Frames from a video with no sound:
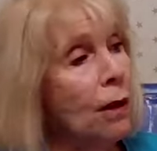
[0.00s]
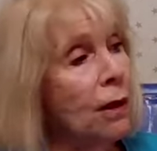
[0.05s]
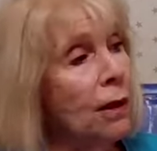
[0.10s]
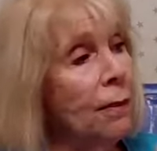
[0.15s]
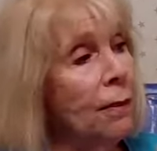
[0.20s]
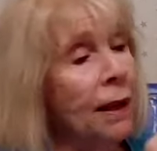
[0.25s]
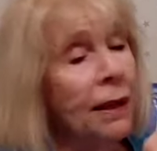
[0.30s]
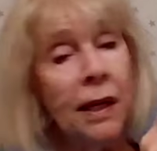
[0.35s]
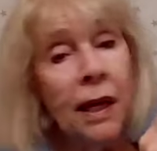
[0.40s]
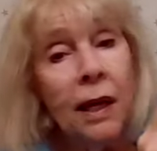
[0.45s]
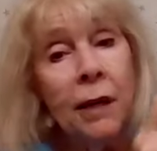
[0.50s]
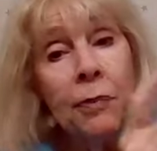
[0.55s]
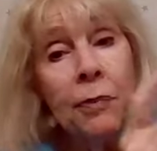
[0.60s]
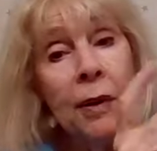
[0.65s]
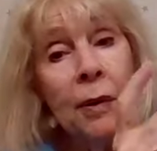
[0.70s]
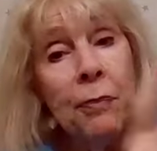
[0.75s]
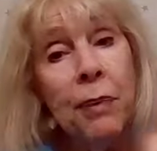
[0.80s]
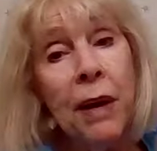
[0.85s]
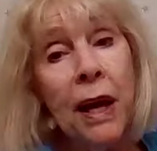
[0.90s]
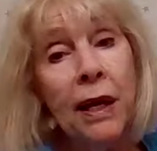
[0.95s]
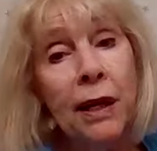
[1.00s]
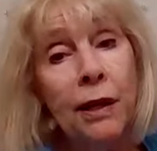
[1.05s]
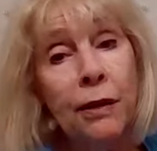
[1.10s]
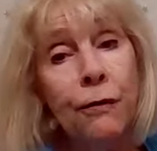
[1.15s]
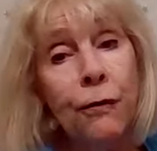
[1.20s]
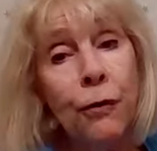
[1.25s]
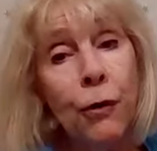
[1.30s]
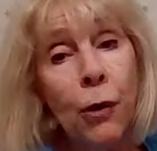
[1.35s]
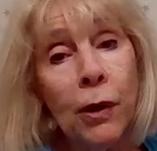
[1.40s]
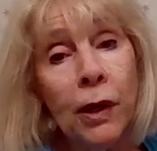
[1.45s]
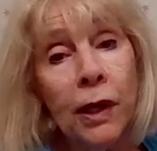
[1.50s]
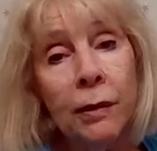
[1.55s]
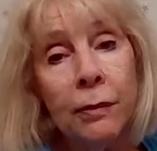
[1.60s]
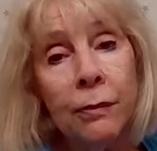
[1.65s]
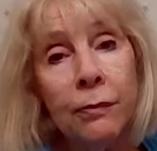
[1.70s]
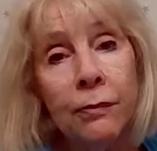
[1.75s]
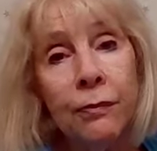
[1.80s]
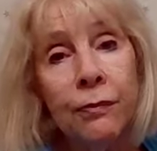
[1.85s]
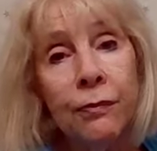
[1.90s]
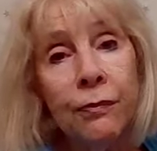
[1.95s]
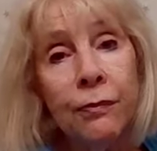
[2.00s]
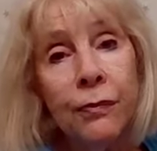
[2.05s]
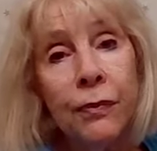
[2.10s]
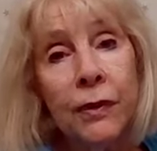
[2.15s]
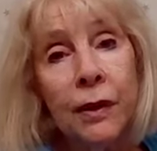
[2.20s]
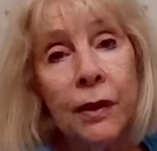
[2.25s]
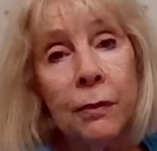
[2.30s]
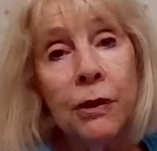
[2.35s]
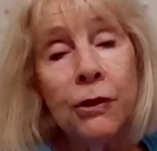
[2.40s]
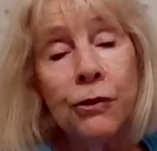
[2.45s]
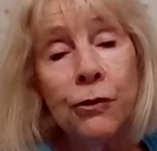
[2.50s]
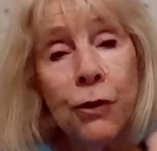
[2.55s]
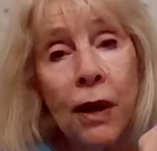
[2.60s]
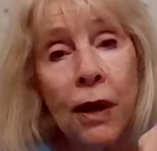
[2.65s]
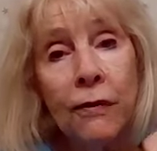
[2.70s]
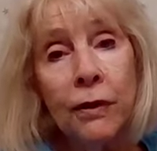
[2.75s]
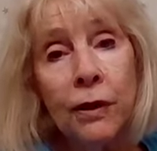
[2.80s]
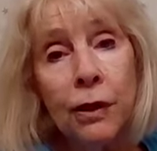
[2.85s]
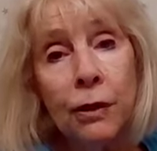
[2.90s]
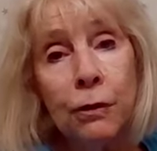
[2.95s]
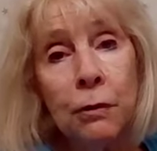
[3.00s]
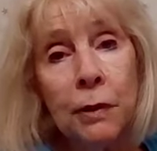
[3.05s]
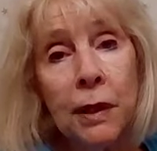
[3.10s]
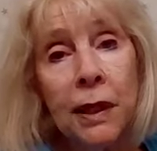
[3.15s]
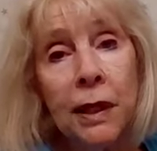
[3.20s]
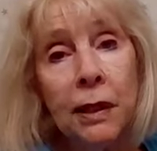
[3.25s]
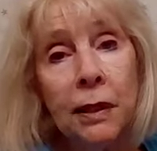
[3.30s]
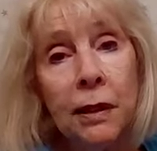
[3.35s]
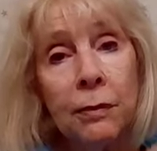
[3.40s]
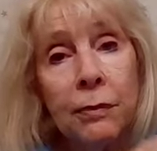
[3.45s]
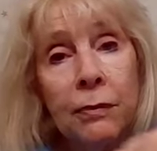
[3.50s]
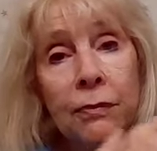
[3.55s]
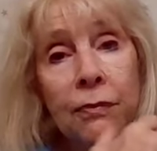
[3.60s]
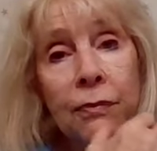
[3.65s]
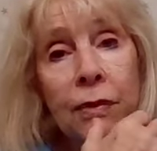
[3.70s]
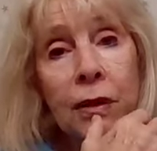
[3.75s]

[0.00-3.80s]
You may not be paid for it, but you have a career.